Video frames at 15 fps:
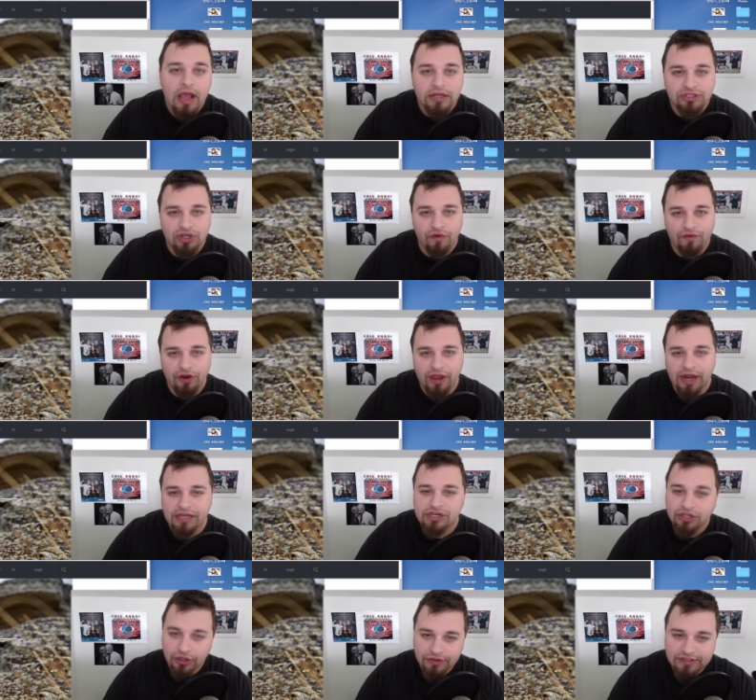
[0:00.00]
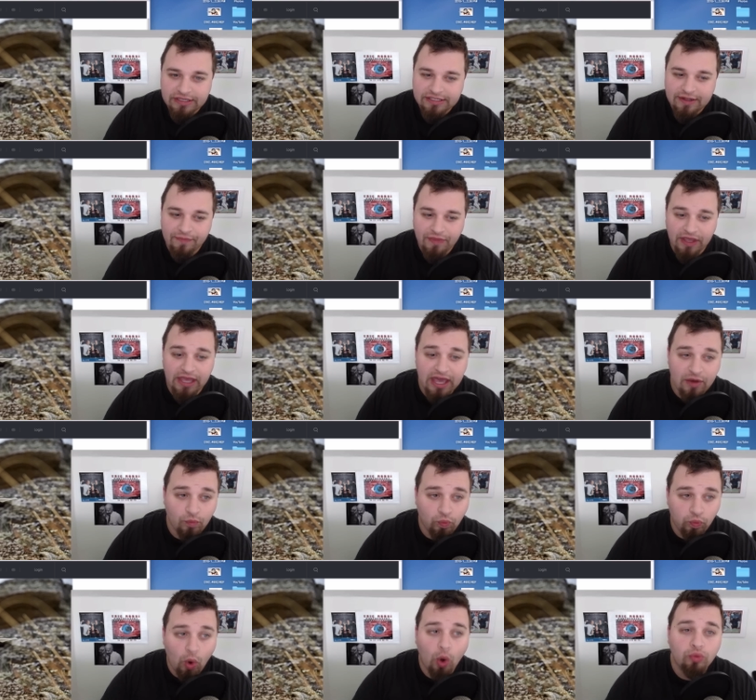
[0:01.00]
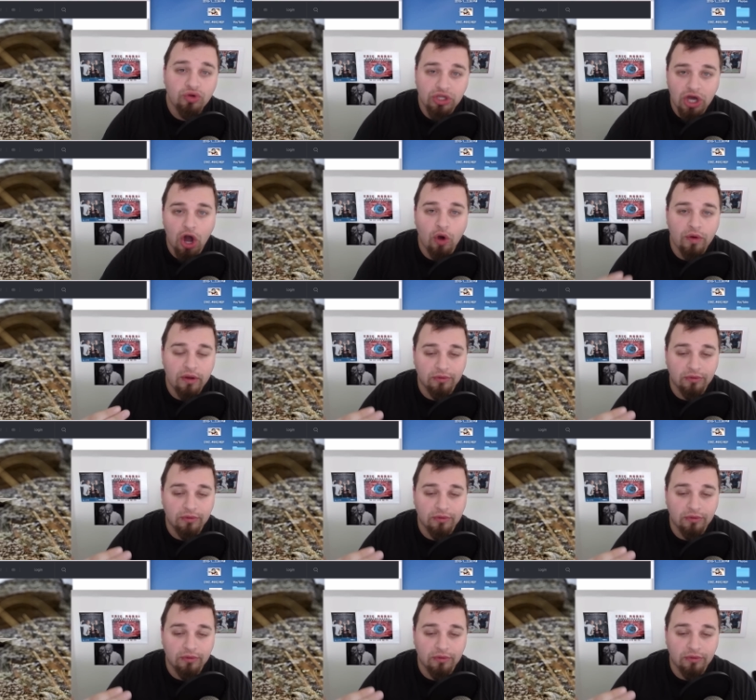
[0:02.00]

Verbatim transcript: So if you're getting close to something, it won't go,